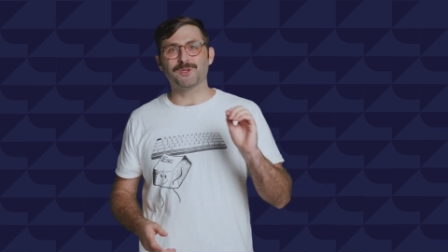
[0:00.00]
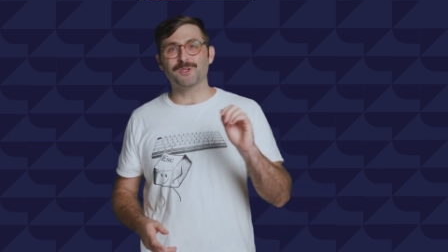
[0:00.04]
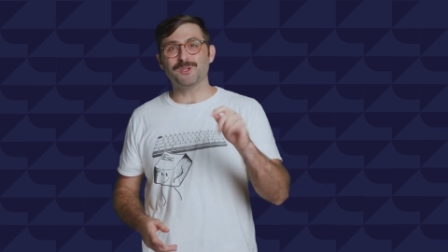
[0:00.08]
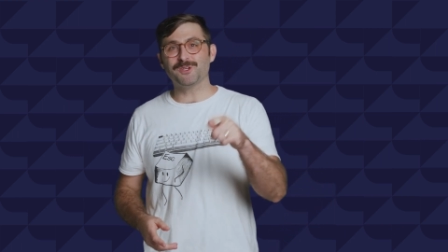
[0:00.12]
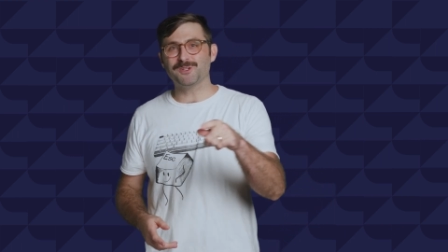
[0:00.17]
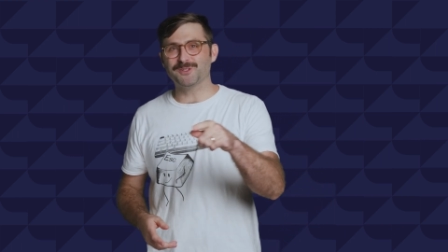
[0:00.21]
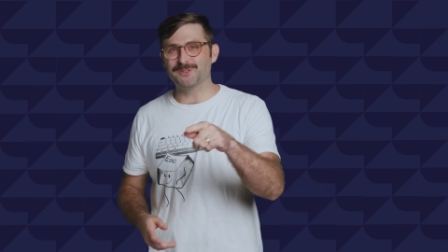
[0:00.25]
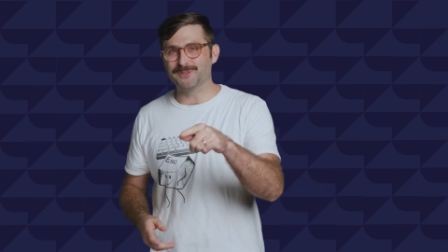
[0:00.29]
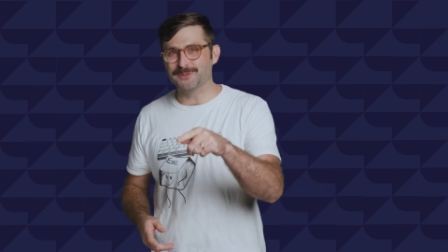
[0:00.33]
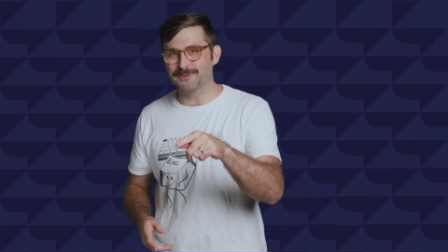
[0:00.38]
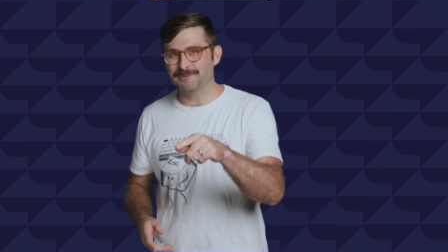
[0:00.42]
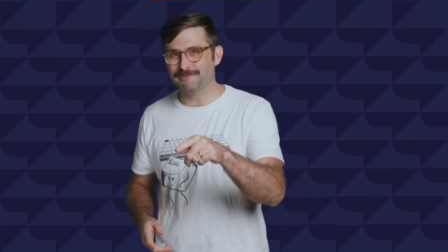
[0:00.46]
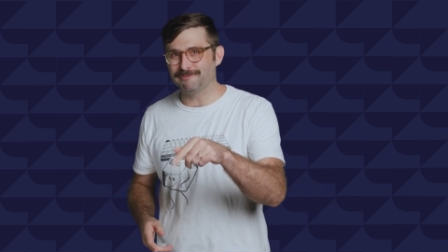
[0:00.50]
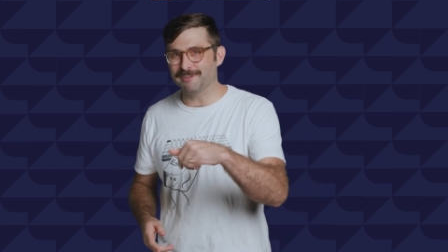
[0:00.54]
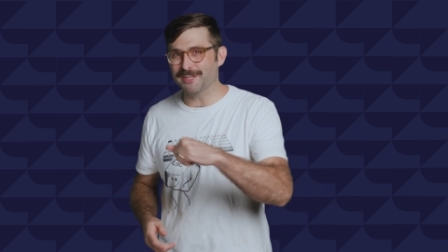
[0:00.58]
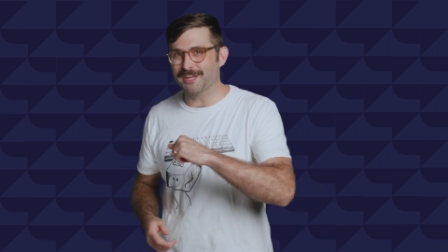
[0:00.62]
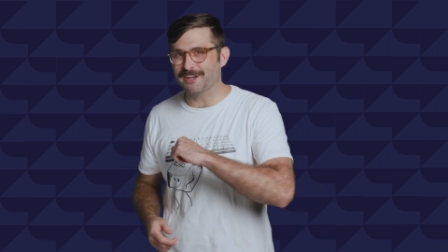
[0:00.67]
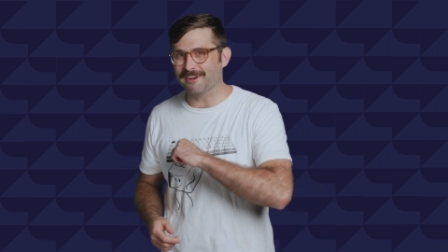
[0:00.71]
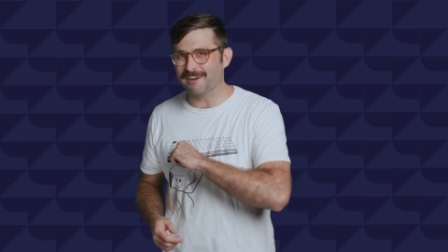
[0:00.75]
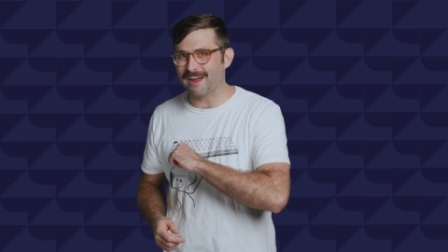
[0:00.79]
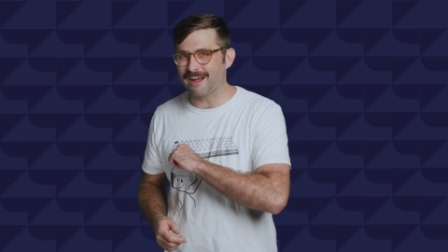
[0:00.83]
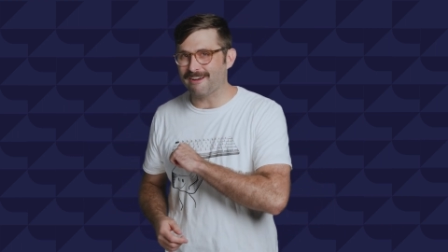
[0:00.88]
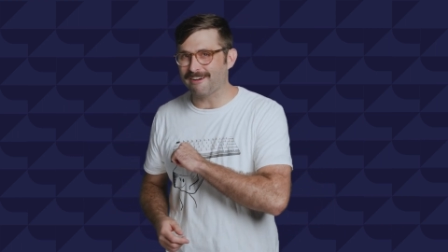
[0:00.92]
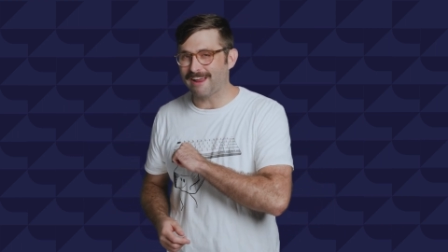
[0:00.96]
you
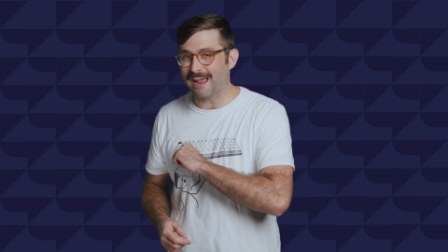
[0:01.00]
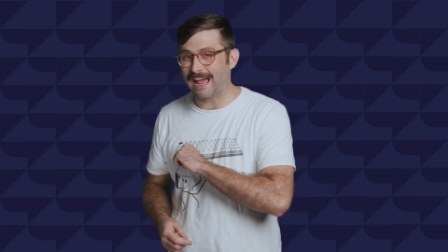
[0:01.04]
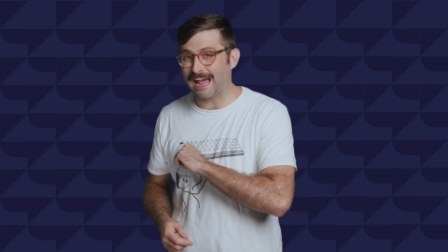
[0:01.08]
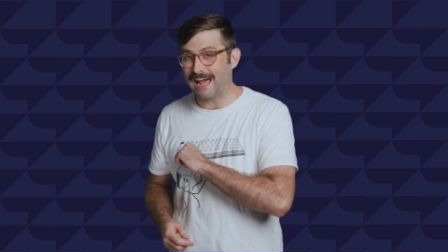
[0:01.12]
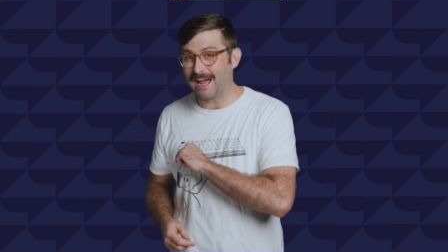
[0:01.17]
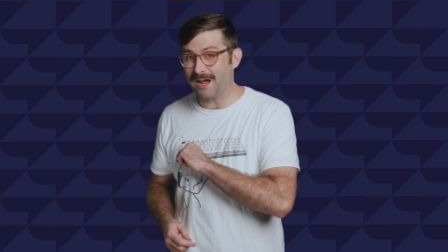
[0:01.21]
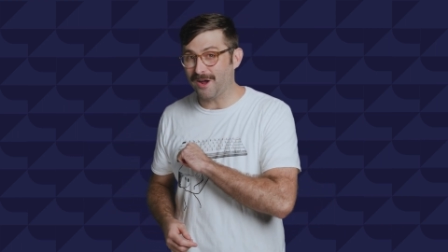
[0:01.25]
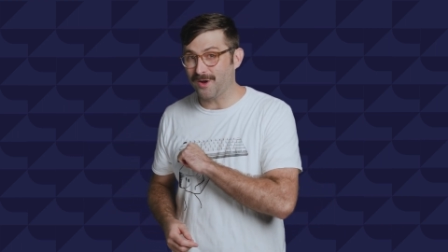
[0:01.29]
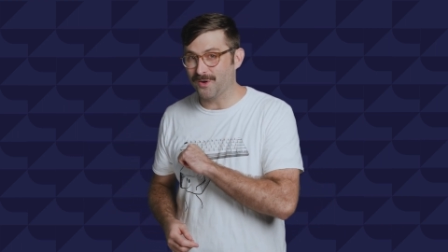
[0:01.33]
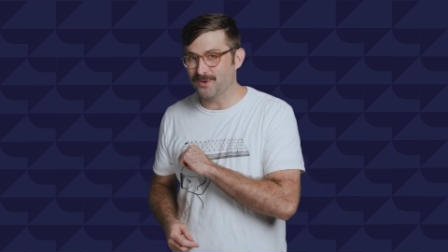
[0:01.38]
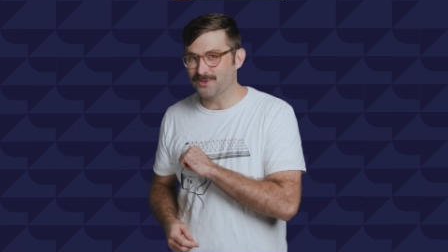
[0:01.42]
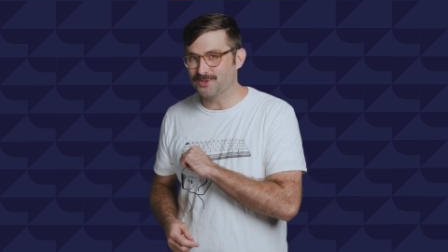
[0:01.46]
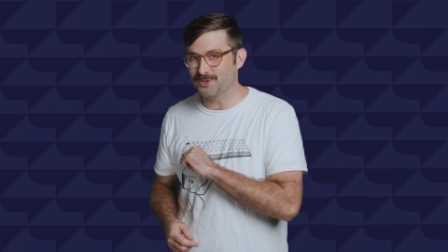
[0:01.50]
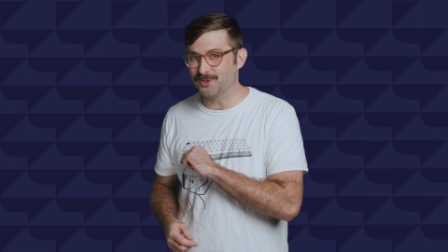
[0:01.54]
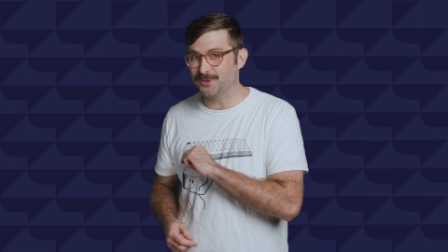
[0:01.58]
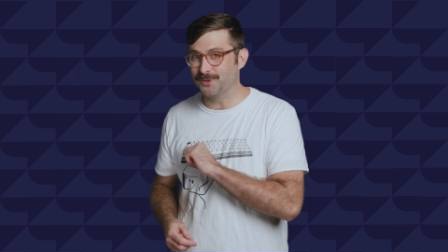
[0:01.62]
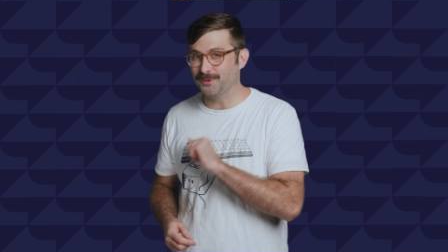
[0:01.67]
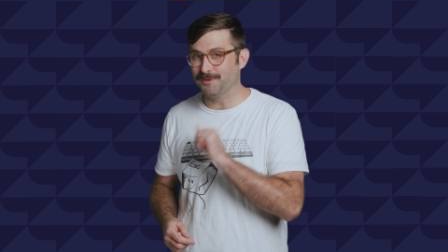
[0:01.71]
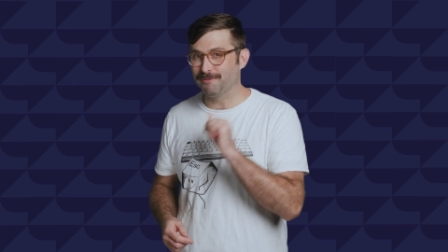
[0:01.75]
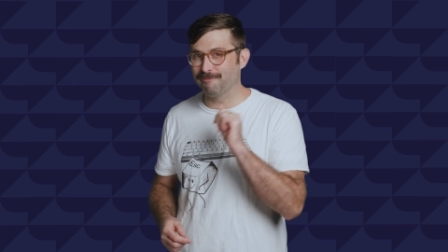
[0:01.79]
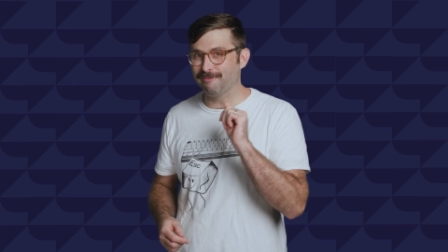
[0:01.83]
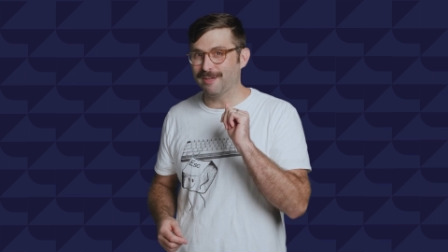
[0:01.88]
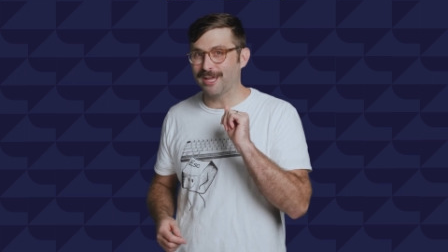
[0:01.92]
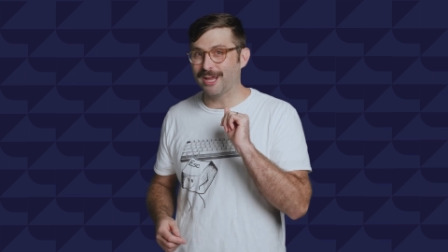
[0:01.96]
figure out how
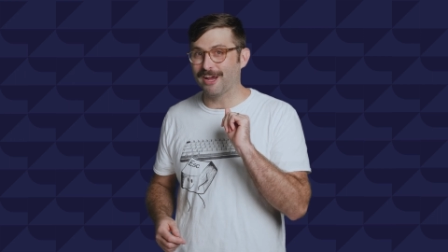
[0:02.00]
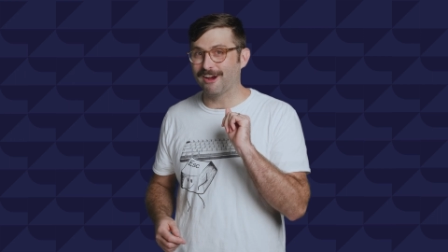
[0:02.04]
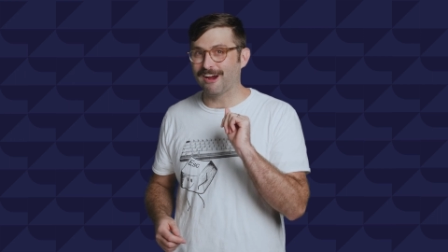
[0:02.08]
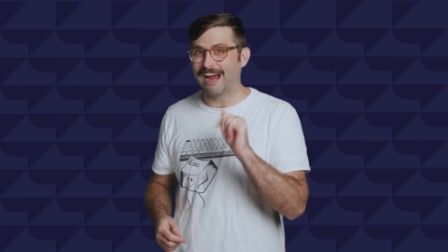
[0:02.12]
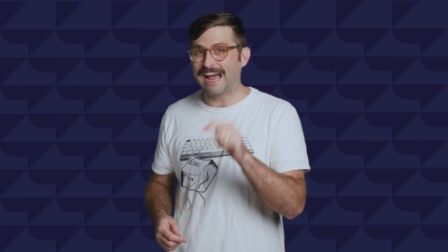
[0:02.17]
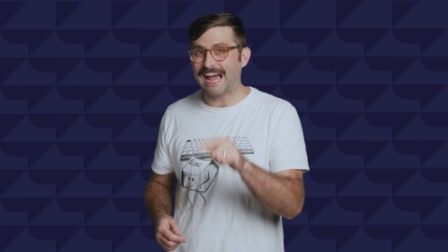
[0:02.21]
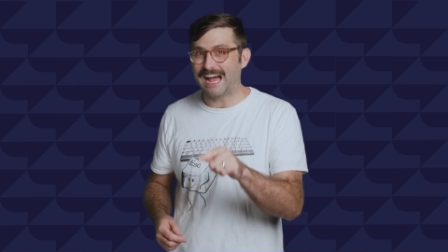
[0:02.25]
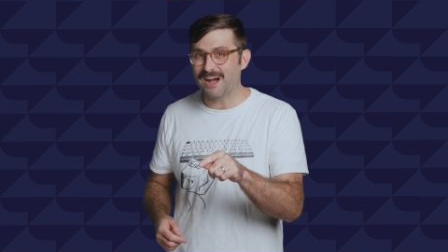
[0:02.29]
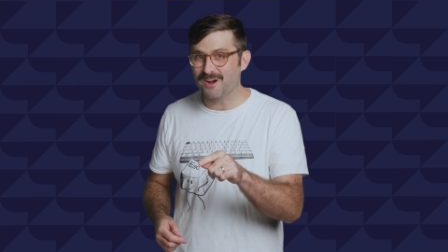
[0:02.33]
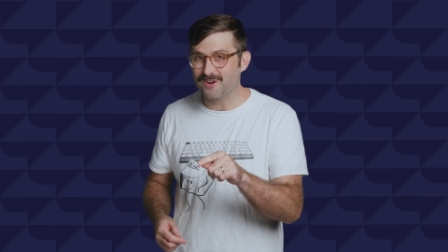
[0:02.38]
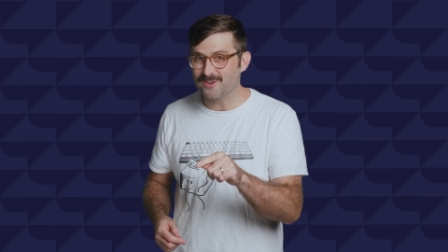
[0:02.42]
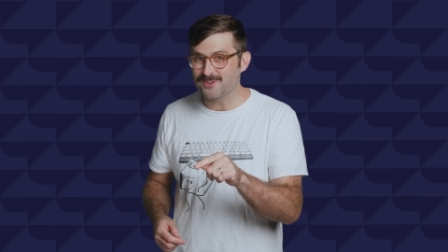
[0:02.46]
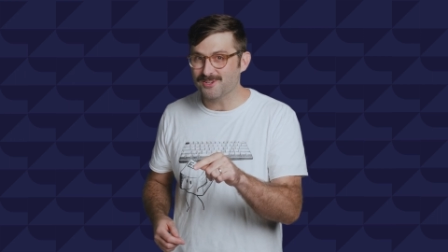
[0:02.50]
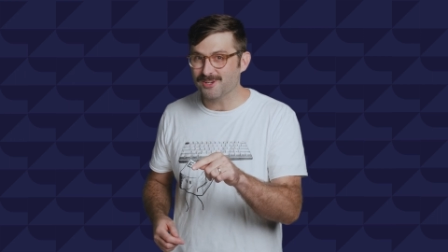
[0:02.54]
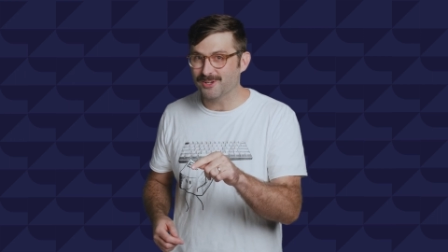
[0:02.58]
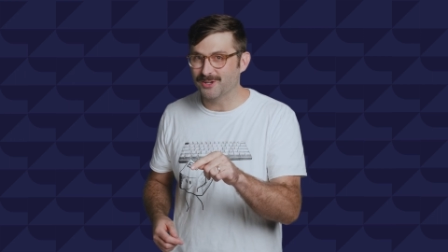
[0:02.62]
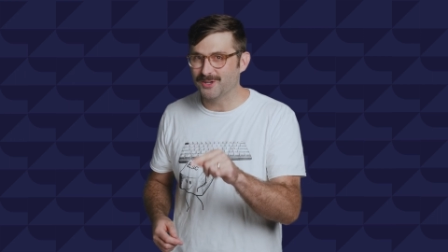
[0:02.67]
to figure out